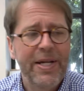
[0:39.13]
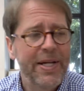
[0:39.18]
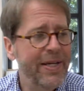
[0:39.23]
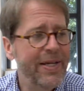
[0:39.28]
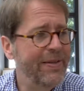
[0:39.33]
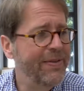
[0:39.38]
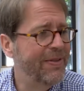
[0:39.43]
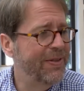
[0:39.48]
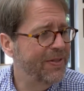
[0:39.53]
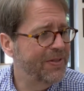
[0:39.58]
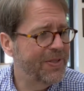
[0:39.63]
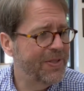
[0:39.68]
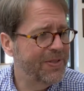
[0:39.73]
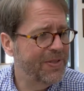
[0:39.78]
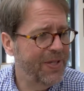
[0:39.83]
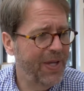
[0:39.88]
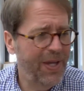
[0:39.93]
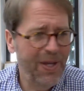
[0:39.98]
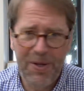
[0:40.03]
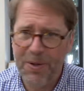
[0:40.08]
And this
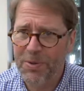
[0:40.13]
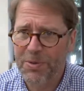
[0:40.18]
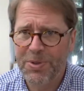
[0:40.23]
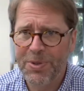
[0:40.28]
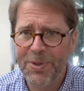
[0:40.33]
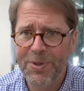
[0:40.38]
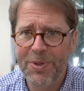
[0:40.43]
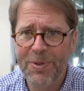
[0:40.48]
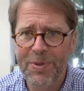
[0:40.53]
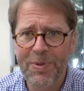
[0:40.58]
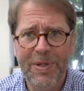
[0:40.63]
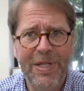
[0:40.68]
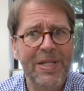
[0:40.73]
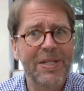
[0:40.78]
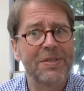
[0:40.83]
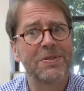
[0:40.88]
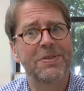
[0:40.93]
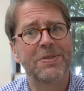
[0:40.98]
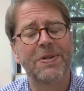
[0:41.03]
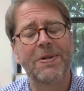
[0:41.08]
is held true, and
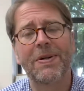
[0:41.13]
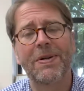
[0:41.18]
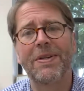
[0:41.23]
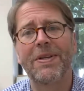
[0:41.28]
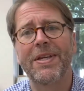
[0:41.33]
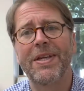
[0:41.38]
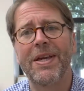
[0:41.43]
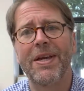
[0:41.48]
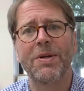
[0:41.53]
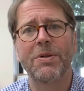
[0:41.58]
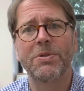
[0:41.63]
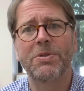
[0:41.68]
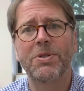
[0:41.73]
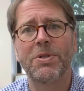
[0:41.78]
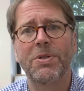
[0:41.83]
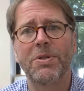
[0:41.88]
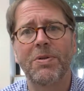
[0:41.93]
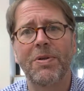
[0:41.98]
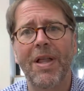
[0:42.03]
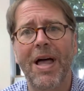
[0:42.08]
it certainly held
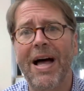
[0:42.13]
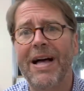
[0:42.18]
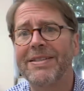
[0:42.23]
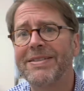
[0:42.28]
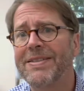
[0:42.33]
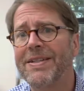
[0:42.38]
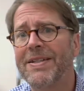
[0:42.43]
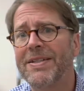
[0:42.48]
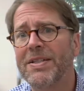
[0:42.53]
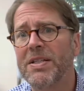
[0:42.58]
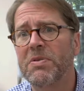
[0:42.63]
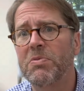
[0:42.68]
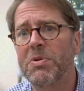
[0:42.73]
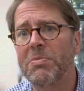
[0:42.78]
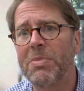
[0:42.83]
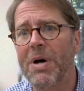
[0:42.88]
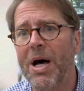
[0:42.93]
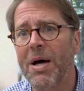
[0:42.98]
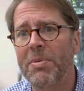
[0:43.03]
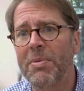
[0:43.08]
true last Sunday
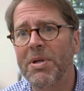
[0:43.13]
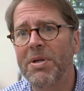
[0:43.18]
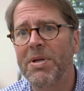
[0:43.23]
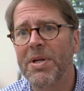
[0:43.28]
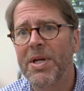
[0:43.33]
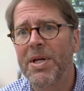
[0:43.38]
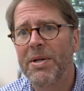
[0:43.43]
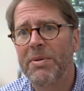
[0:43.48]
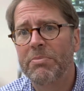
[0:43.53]
when Bobby